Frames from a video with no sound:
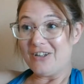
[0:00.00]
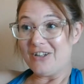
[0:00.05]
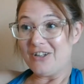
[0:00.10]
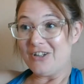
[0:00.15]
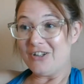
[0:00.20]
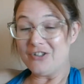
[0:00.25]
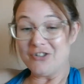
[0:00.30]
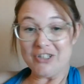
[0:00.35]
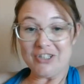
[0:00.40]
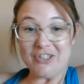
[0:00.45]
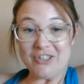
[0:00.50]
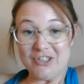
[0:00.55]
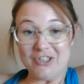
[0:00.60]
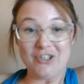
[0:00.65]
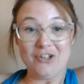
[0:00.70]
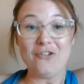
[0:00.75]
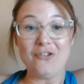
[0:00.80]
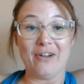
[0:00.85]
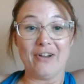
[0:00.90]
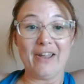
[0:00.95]
you just
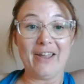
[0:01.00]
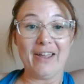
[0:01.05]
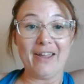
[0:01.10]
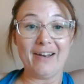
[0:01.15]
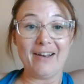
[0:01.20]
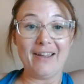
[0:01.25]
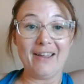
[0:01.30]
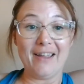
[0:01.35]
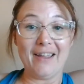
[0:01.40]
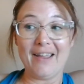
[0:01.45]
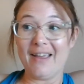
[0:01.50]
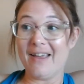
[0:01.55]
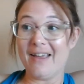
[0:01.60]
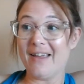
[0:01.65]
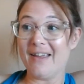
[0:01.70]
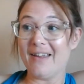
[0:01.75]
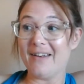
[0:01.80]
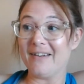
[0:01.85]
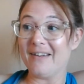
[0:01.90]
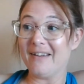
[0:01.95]
do it,
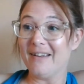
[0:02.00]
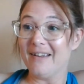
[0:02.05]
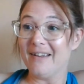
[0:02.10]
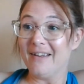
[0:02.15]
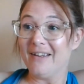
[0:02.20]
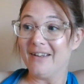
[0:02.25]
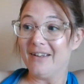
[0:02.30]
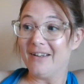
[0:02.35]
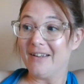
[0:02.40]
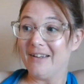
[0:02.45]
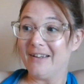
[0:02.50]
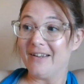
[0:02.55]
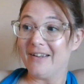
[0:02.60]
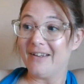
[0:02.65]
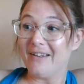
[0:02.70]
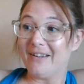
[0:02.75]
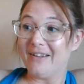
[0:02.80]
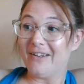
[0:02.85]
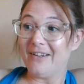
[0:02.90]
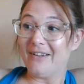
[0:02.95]
and
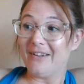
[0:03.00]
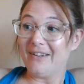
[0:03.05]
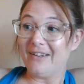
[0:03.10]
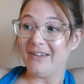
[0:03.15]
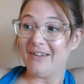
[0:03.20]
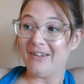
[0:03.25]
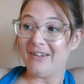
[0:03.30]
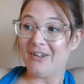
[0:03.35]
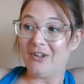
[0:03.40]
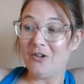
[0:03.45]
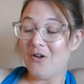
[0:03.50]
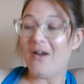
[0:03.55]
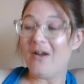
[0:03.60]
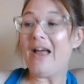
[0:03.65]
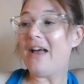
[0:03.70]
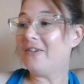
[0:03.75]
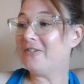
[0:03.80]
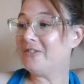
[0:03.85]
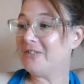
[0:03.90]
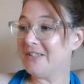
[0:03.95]
you don't
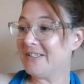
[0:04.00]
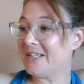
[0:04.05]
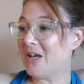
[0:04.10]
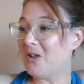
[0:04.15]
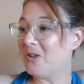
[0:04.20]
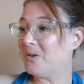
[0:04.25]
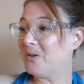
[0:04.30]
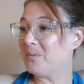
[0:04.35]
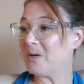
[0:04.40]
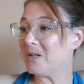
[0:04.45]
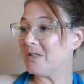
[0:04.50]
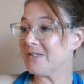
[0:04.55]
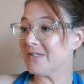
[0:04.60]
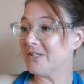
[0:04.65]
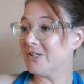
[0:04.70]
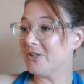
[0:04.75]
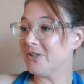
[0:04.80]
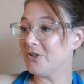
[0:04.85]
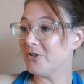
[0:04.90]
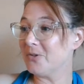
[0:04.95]
have to tell the
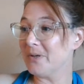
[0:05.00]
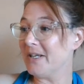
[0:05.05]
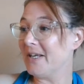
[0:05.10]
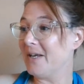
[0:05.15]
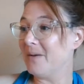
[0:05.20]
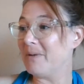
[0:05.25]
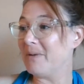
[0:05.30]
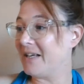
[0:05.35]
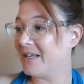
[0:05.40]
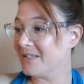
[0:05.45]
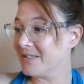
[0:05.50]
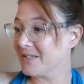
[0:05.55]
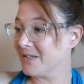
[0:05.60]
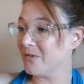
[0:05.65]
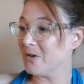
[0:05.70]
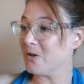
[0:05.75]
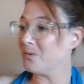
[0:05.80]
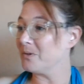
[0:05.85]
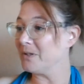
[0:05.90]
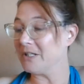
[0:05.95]
person you're doing it because
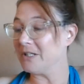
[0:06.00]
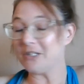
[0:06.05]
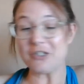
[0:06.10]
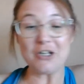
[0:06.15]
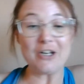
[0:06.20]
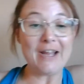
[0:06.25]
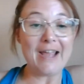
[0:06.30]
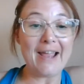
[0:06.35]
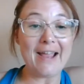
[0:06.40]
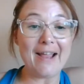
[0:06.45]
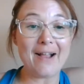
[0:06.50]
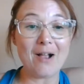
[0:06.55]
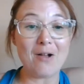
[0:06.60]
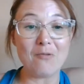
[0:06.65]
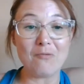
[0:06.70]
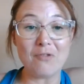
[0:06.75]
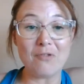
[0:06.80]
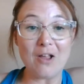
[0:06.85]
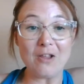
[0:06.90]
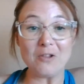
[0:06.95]
of your religion, "Hey,
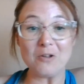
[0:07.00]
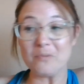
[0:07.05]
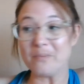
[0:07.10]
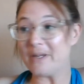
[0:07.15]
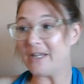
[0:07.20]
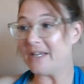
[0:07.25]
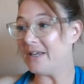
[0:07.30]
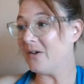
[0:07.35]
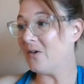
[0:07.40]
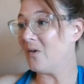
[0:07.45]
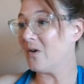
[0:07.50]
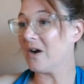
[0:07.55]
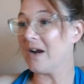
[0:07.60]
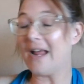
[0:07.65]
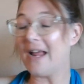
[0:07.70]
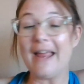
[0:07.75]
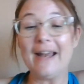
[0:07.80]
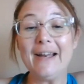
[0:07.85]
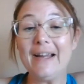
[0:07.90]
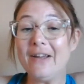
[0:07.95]
come follow me," or
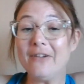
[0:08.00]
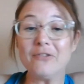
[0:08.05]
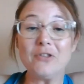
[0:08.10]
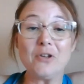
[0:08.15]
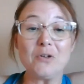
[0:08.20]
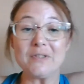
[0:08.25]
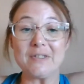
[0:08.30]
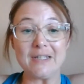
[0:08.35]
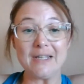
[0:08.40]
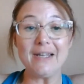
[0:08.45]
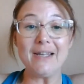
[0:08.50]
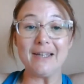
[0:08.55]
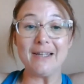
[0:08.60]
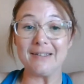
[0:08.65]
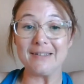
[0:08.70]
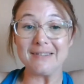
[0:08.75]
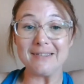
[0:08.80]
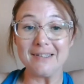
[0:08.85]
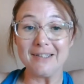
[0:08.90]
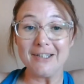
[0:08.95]
any of those
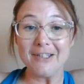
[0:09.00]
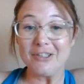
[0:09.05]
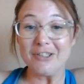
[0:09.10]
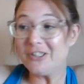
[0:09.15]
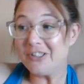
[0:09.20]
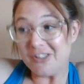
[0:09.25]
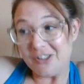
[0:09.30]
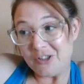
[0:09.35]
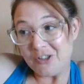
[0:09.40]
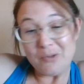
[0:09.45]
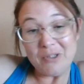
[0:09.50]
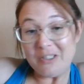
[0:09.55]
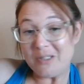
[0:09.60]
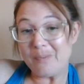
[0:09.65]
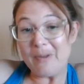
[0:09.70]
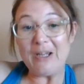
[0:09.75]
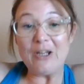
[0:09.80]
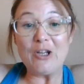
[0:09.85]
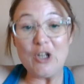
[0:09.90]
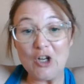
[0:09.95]
things. Just do it to
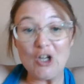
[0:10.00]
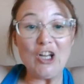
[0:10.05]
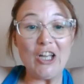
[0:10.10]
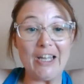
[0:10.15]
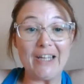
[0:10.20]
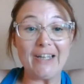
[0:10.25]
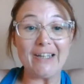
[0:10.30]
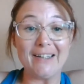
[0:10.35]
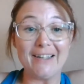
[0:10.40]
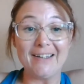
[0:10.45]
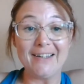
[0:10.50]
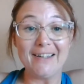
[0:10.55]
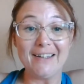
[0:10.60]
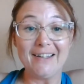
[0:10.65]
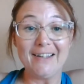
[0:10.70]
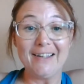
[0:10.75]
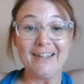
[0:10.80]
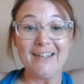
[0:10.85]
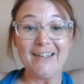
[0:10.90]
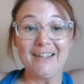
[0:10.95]
be good.
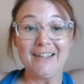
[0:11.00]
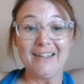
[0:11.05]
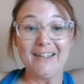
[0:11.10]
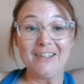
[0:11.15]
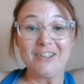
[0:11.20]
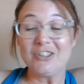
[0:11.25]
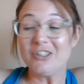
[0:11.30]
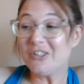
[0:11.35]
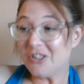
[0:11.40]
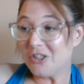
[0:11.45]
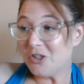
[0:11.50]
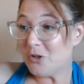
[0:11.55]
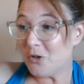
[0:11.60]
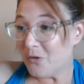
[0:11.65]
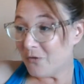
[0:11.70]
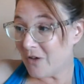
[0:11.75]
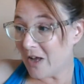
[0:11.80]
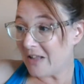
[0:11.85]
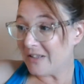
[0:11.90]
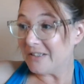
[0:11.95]
Just
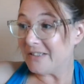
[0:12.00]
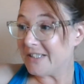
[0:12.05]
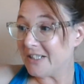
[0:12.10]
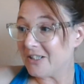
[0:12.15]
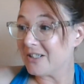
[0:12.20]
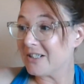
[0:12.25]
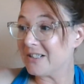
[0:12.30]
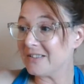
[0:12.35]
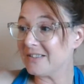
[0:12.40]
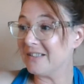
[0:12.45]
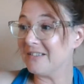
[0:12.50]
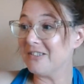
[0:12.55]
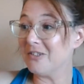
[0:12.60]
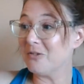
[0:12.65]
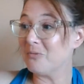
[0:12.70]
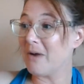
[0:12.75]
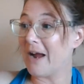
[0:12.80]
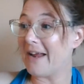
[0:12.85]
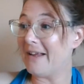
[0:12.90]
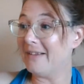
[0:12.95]
do volunteer because it's a
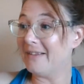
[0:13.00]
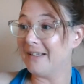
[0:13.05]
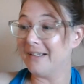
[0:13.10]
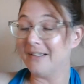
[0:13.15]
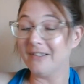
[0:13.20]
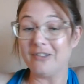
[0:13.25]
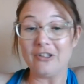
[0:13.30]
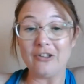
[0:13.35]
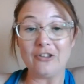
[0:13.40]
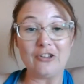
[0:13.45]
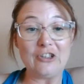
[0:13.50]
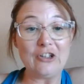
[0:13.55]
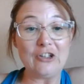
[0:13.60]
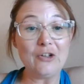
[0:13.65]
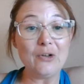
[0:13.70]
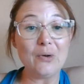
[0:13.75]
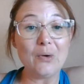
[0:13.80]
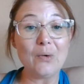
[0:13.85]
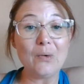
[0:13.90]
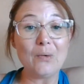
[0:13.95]
right thing to
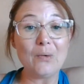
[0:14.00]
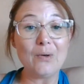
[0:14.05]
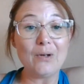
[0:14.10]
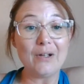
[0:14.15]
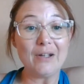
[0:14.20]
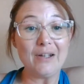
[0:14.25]
do,